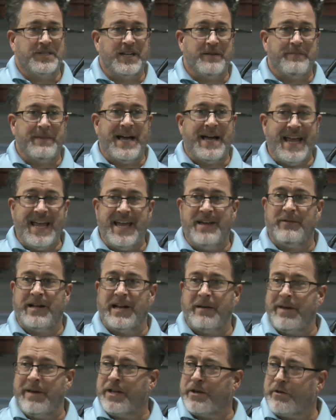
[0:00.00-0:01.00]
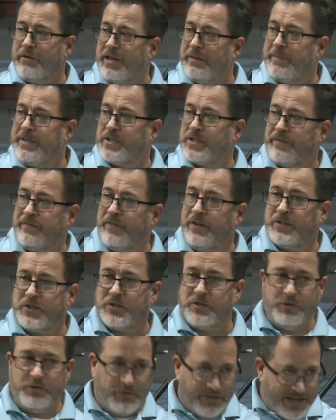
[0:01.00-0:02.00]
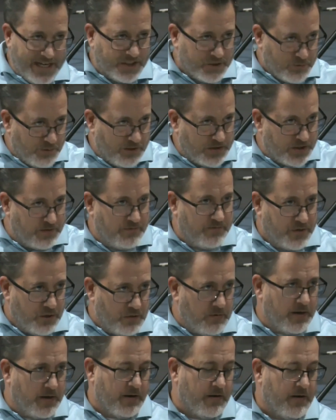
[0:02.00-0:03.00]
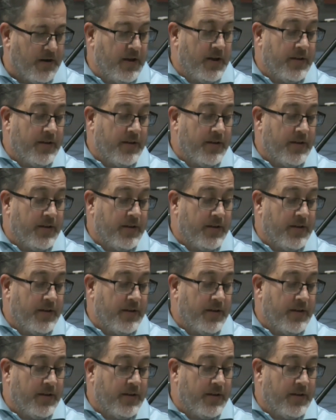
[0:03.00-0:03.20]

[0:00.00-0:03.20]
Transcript: at my hand while I make your enemies a footstool. That's what's in view here.